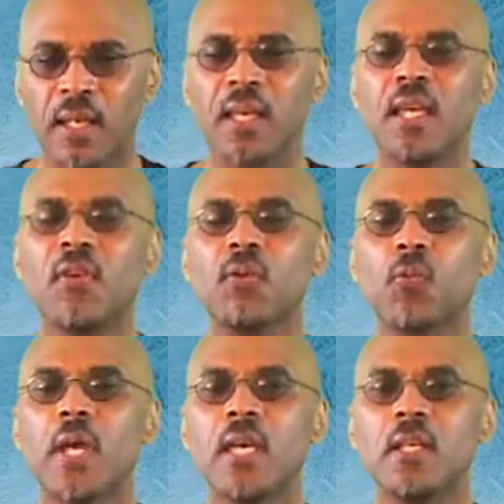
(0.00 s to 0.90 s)
Even
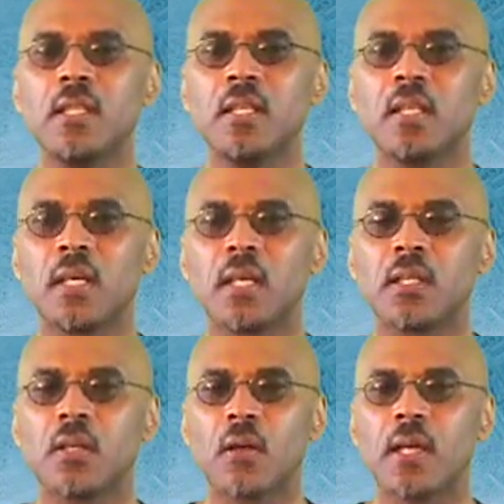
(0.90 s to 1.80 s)
when
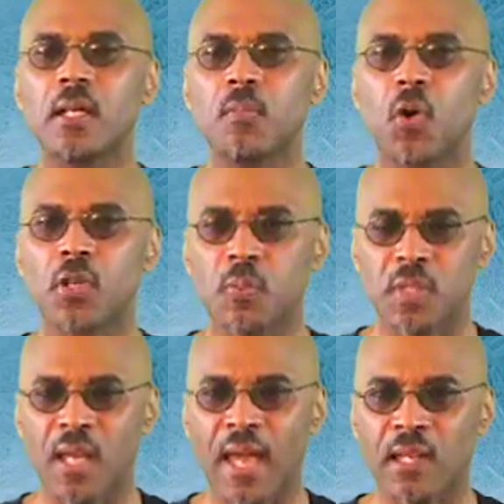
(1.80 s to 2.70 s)
you're into more
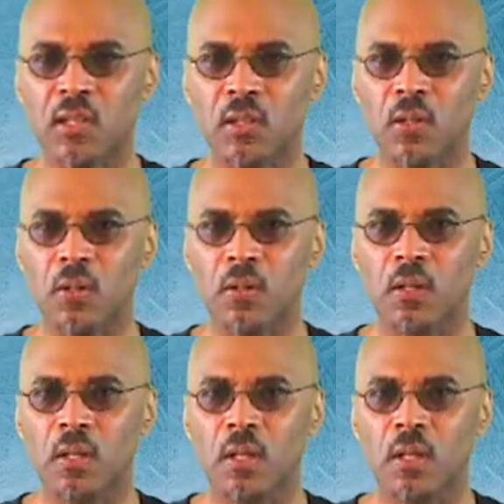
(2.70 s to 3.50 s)
spectacular,